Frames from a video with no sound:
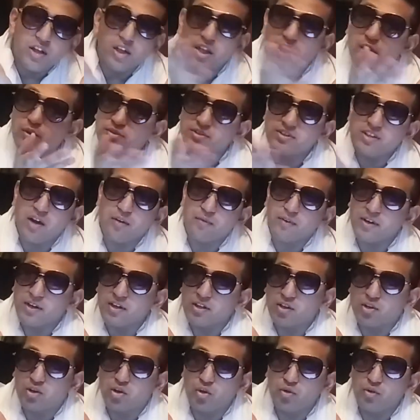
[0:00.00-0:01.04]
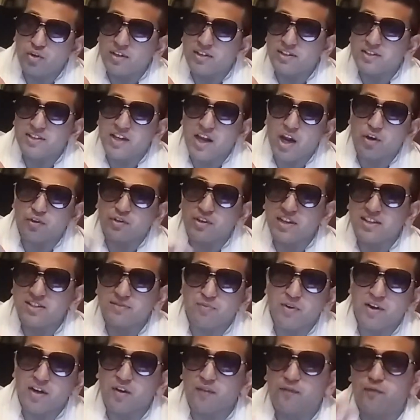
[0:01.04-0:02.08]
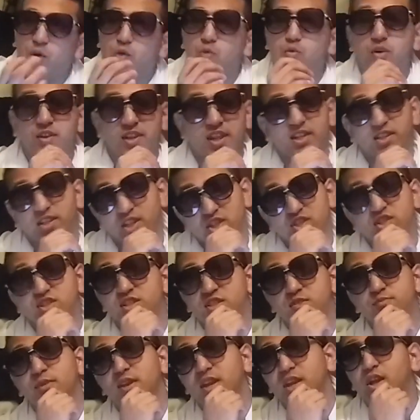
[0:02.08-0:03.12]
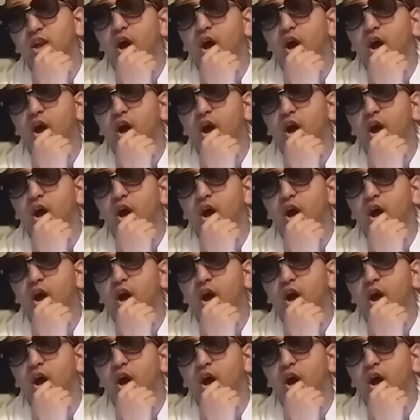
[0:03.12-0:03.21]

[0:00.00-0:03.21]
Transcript: It was never included in his character, he's breaking the fourth wall. Like, this is me,